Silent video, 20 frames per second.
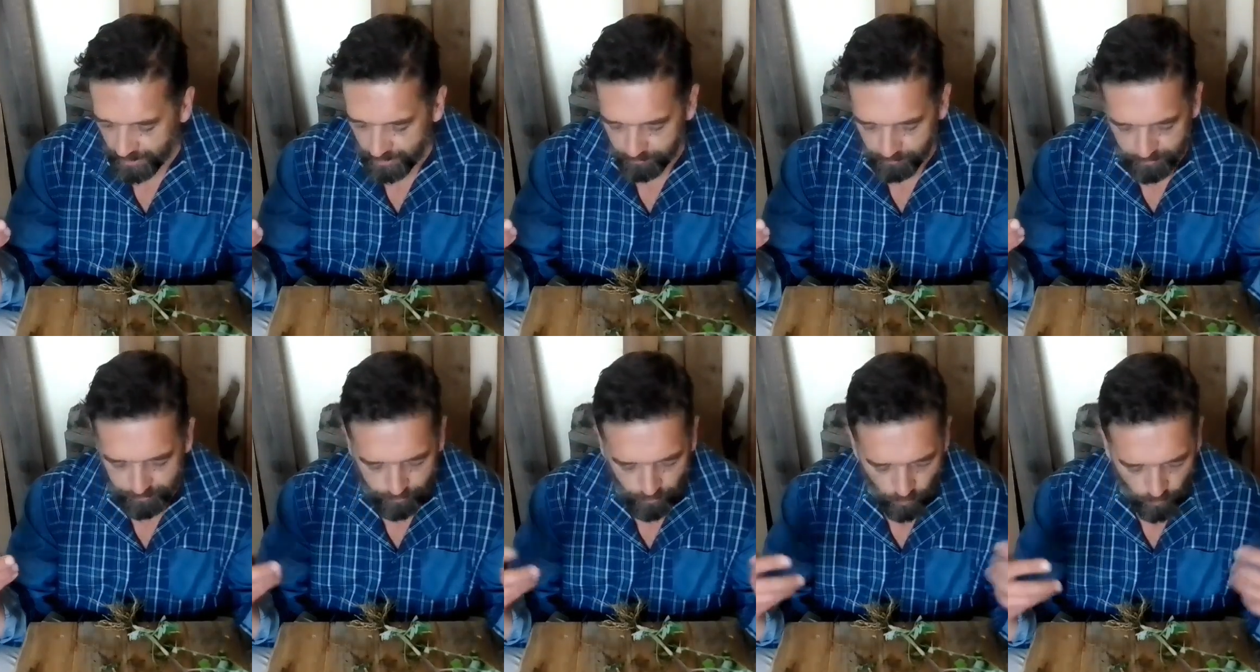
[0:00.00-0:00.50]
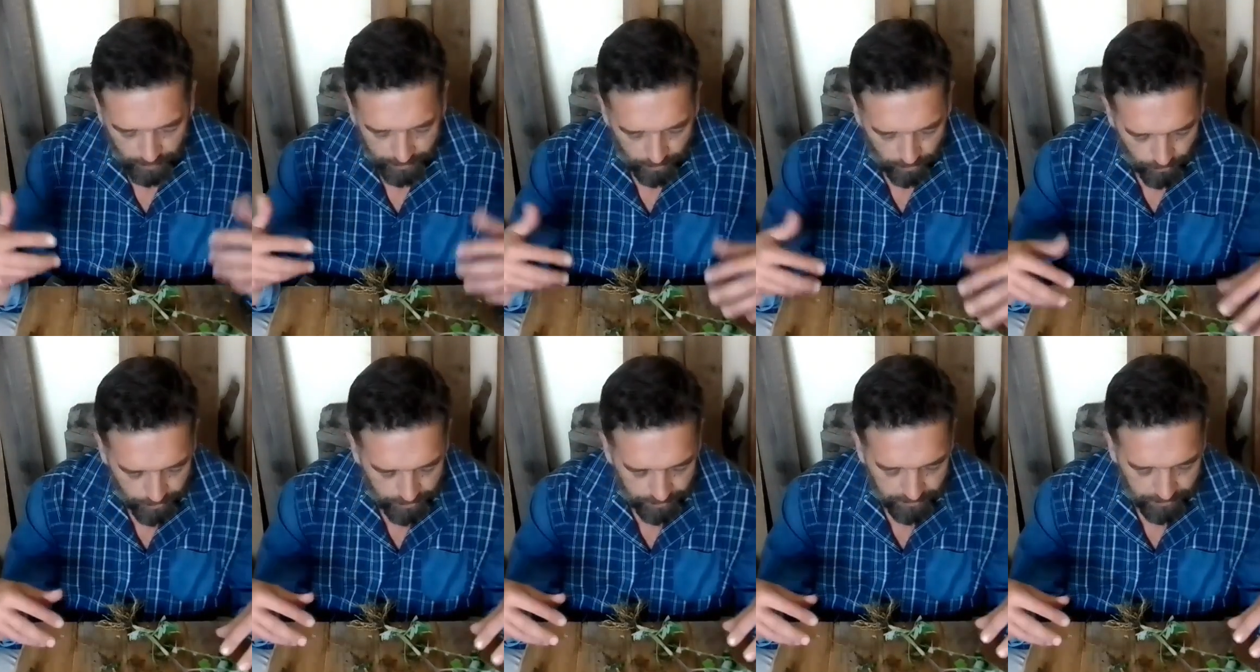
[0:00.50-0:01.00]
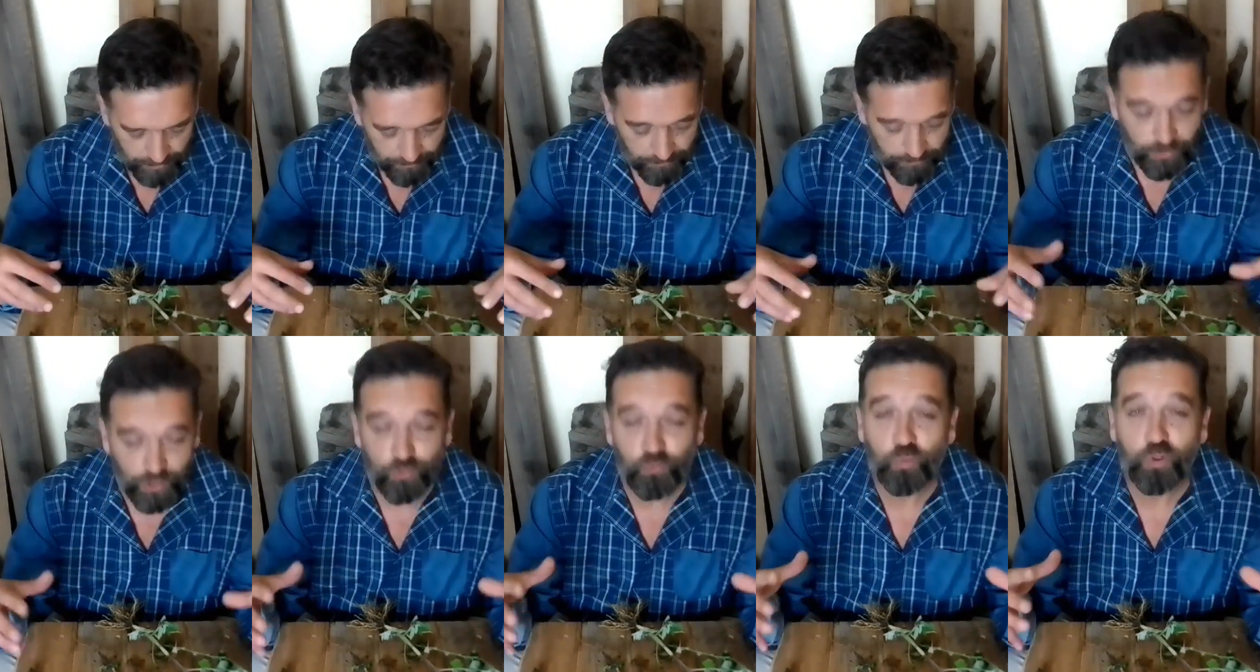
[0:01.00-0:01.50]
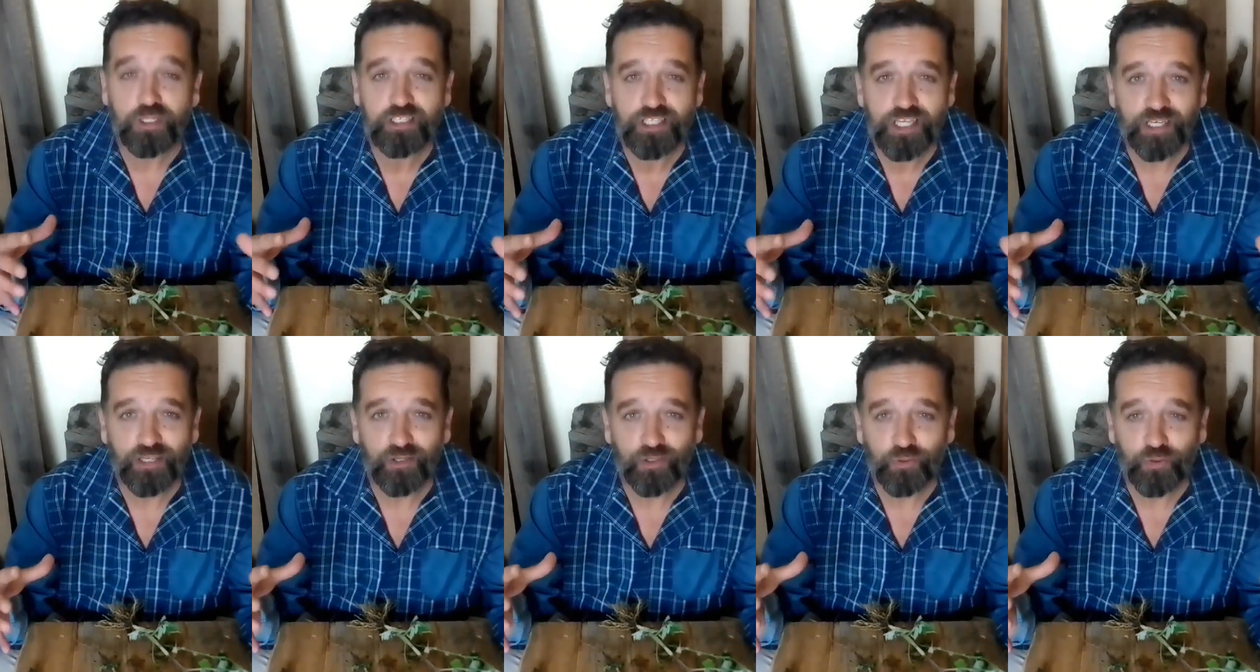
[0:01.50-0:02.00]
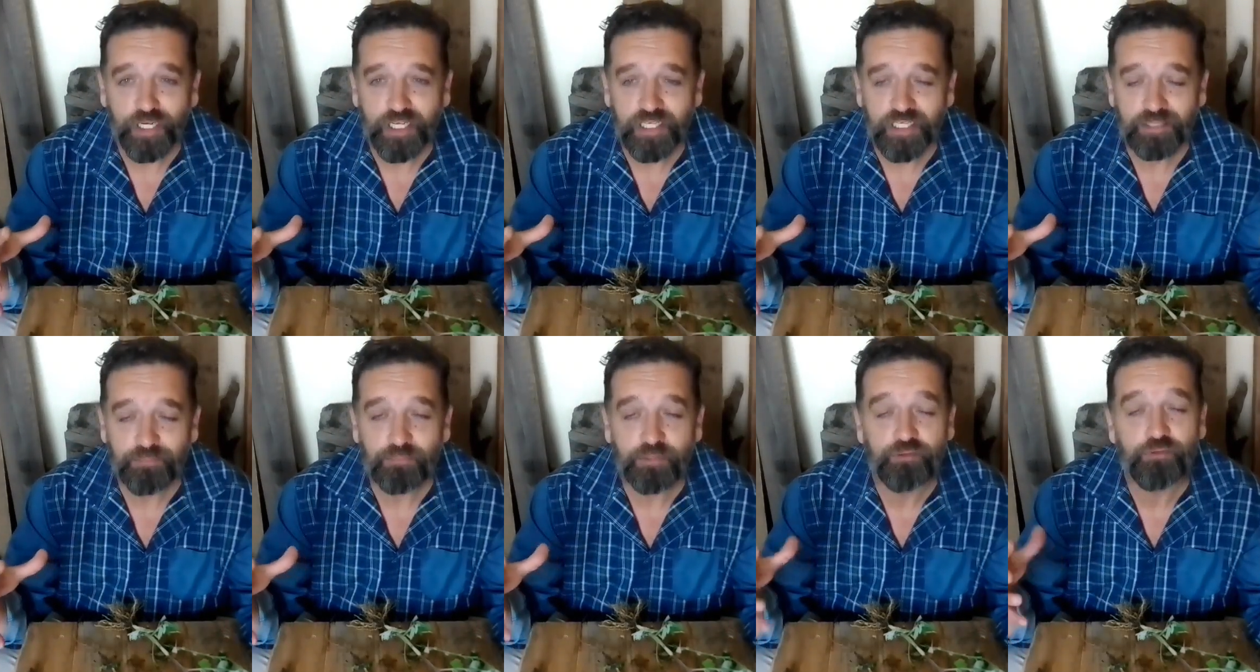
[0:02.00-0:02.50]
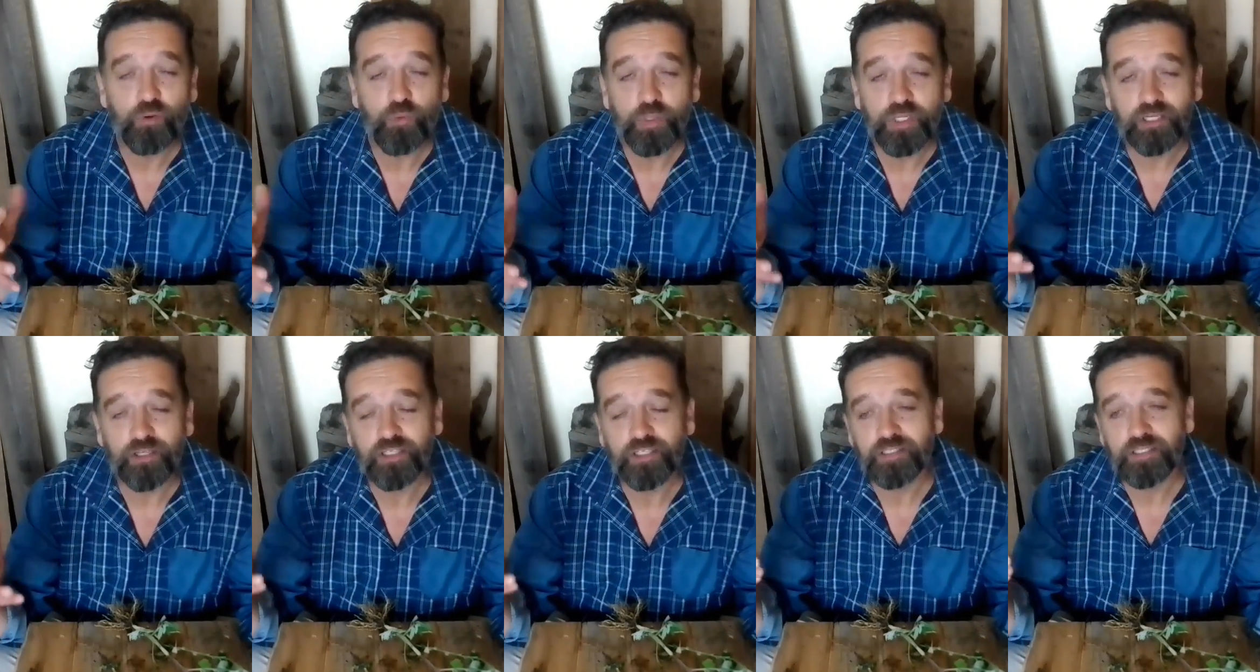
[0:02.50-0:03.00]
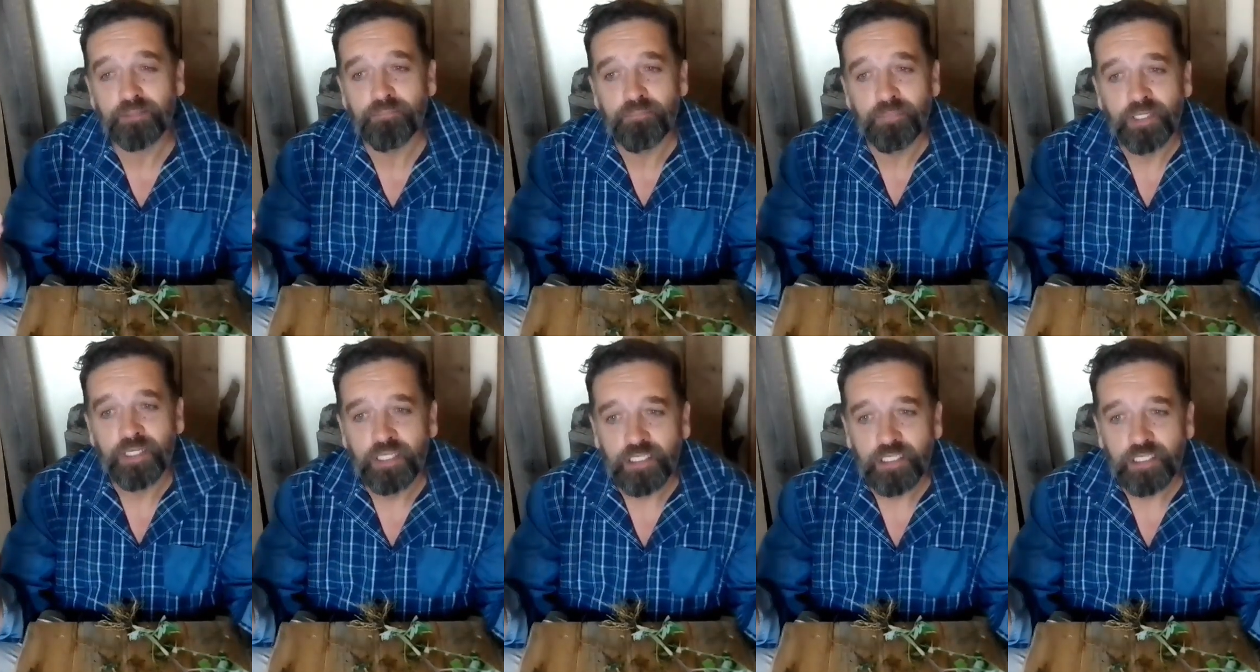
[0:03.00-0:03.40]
And before we look at them, they're wilting already, before we look at them.